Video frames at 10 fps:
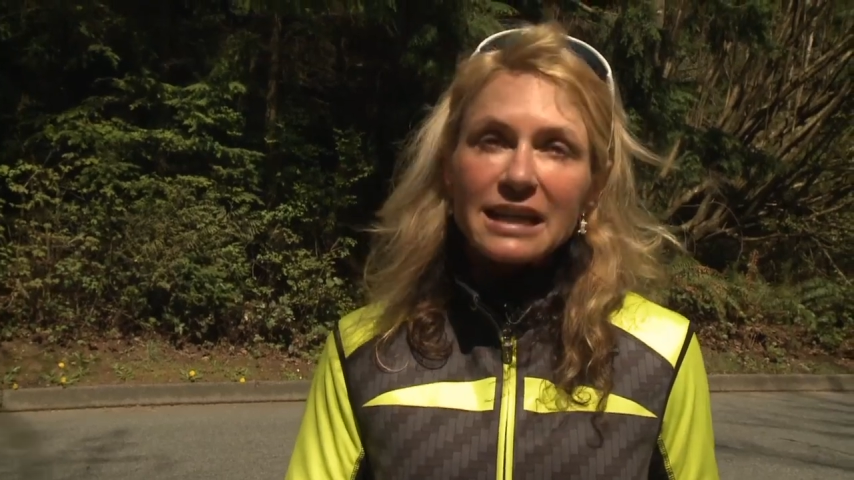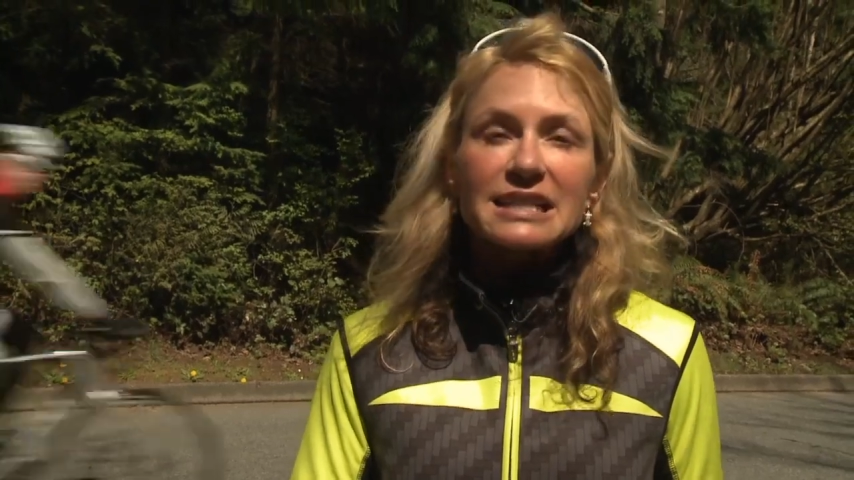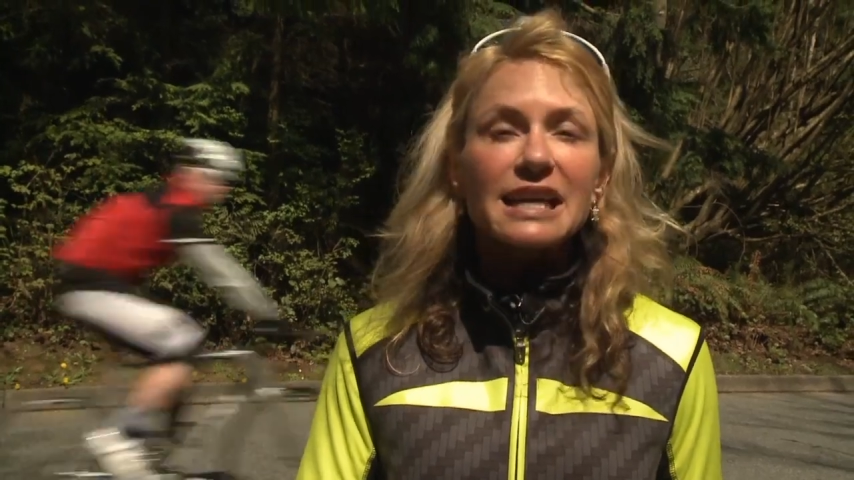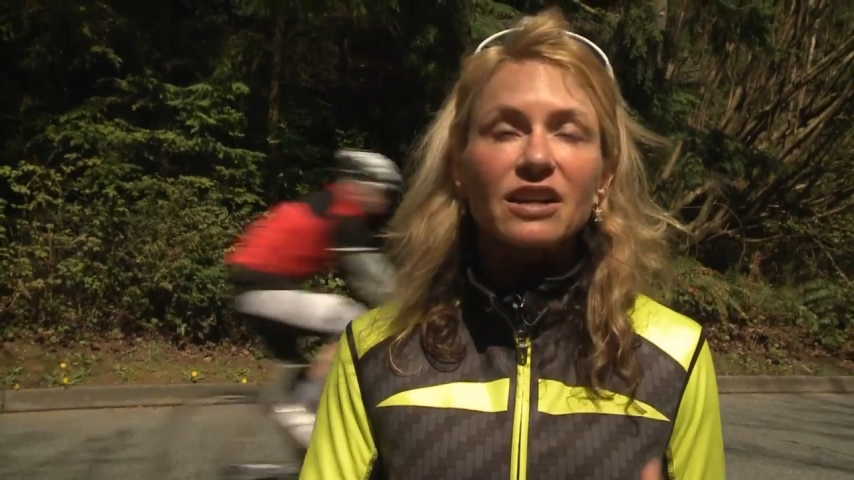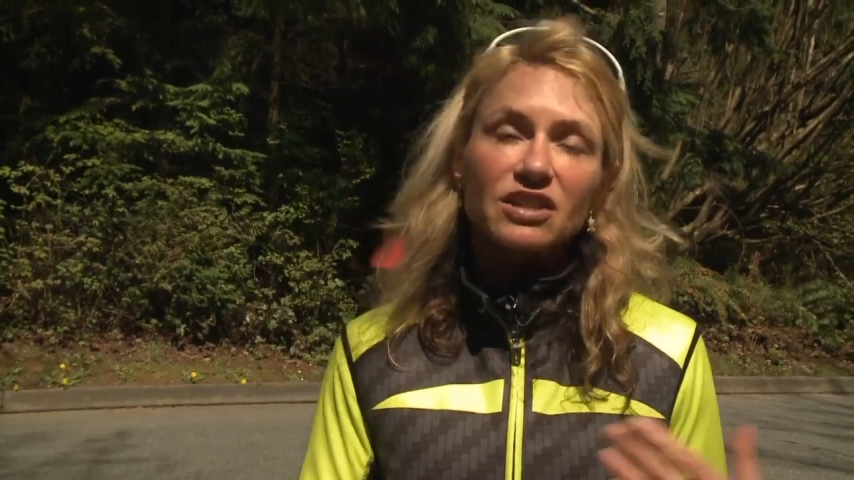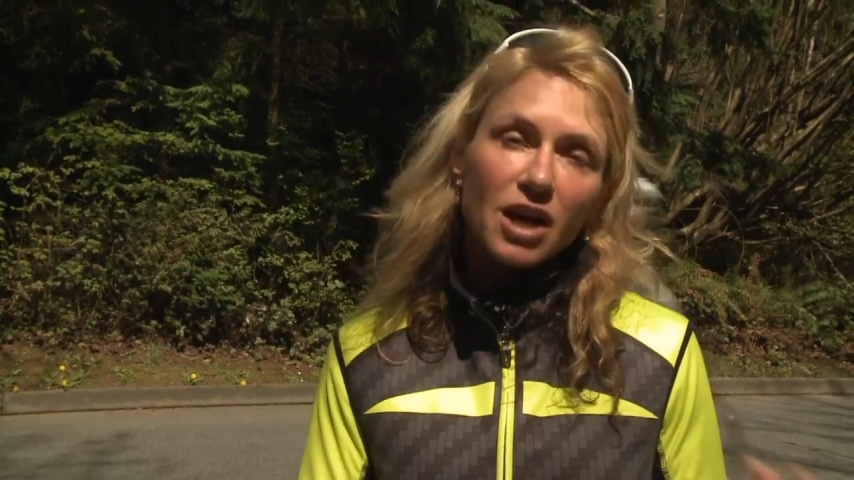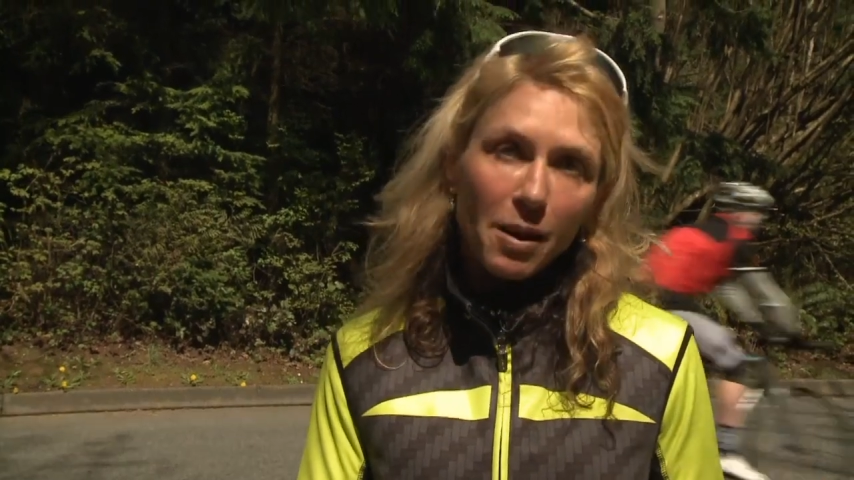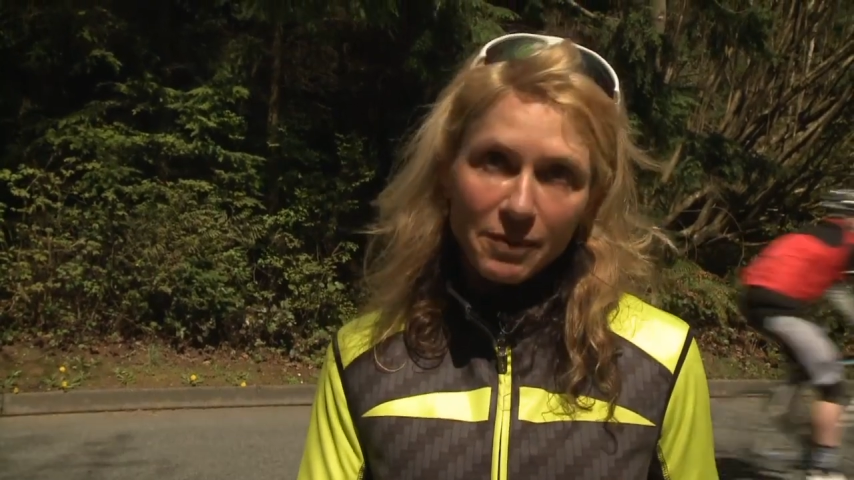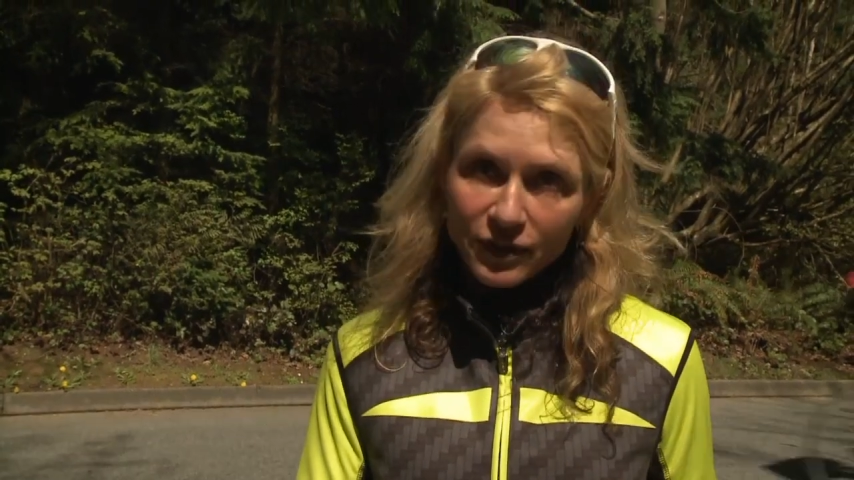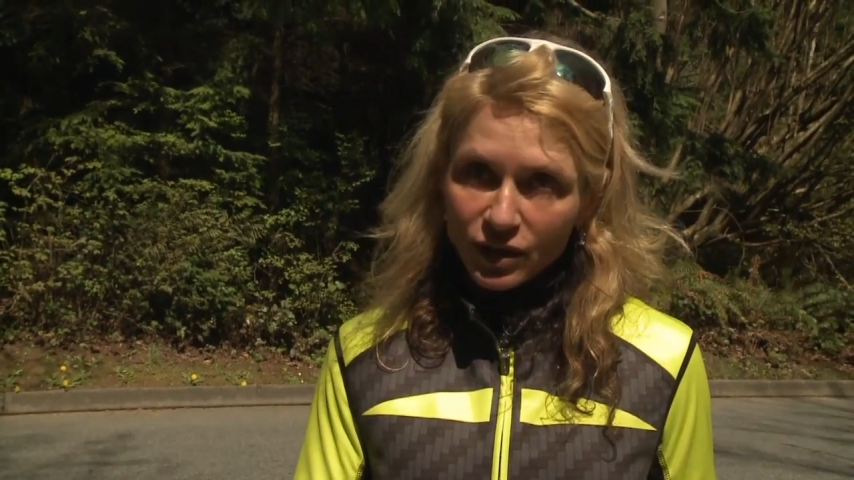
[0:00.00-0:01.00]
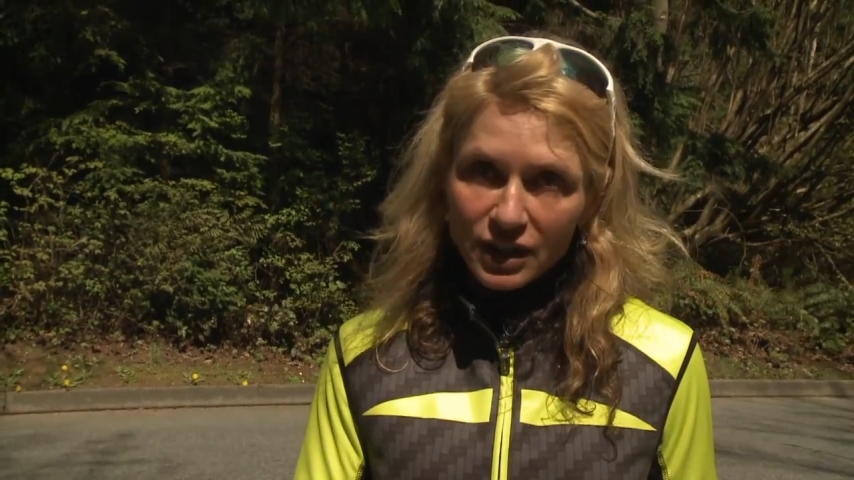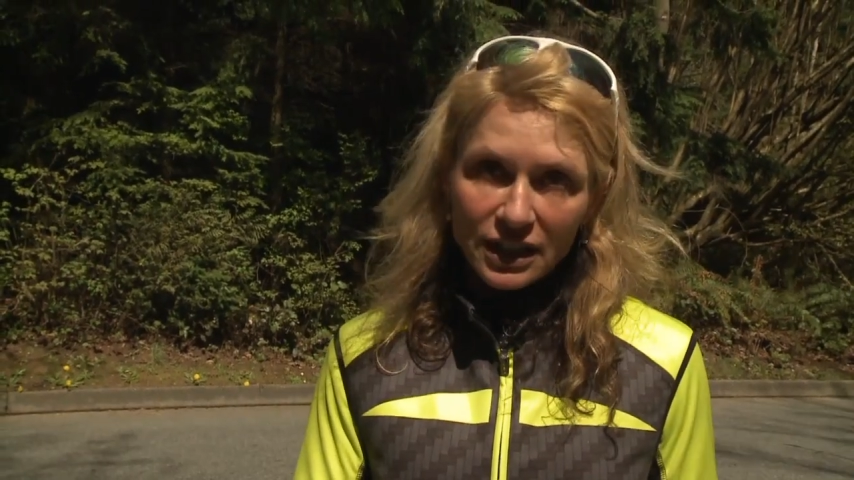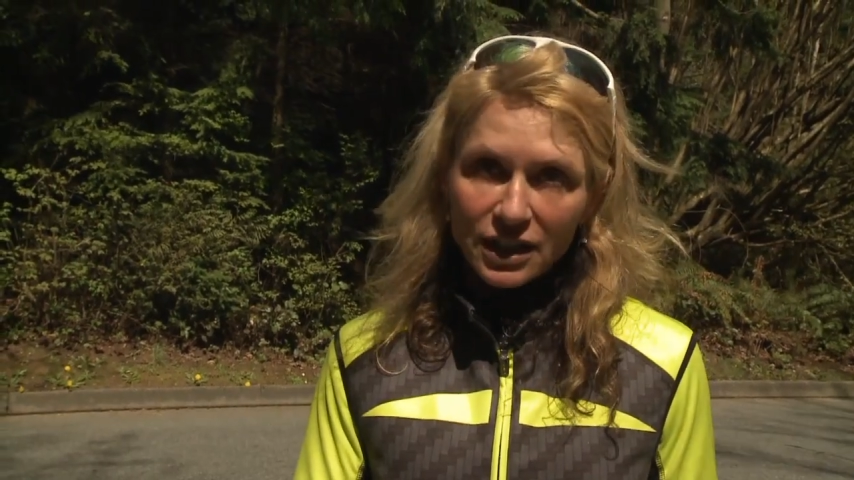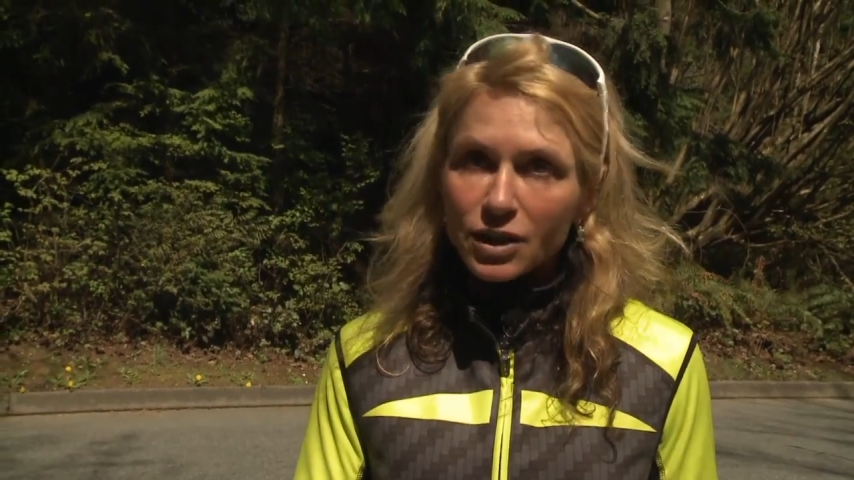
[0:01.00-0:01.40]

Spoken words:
to get on top of your gear.